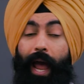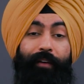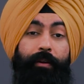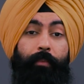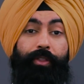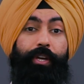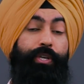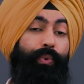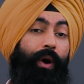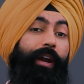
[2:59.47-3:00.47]
Every month,
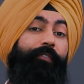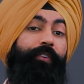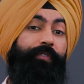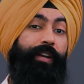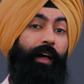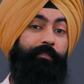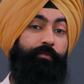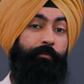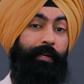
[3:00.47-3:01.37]
$250 was